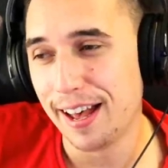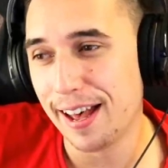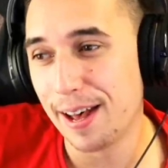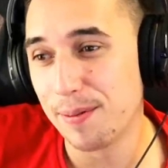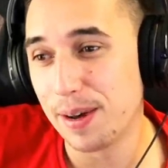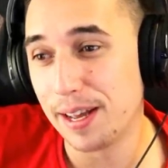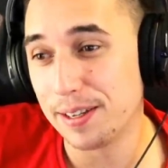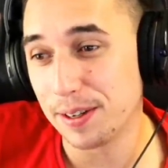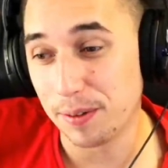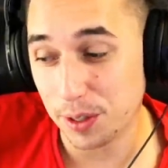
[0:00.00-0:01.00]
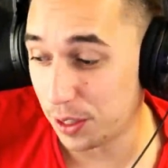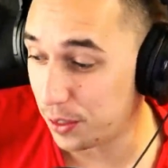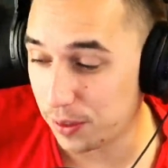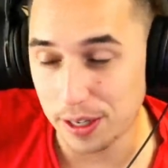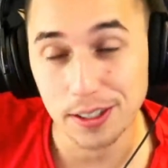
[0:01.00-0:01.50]
And I'm going to
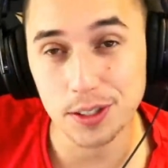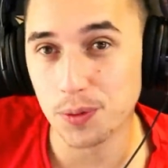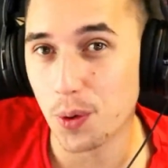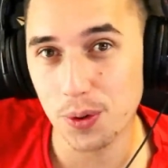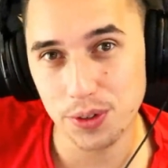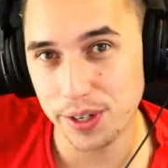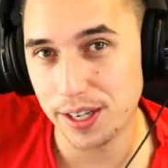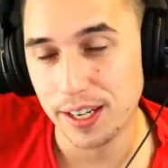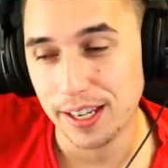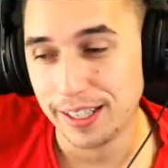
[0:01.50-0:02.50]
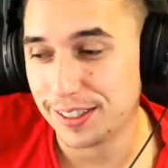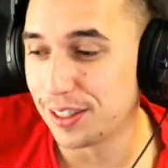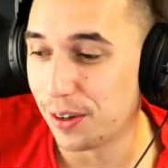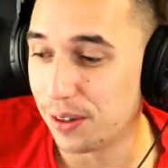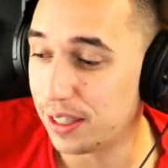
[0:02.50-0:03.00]
do Gears of War 3.
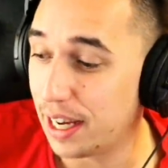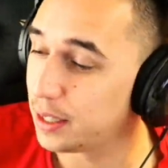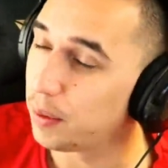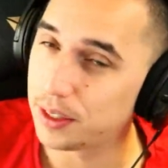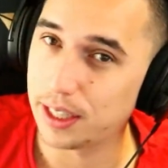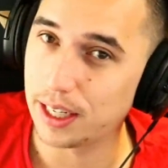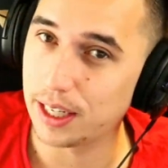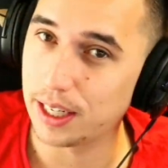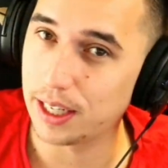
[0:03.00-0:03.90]
So the Xbox games that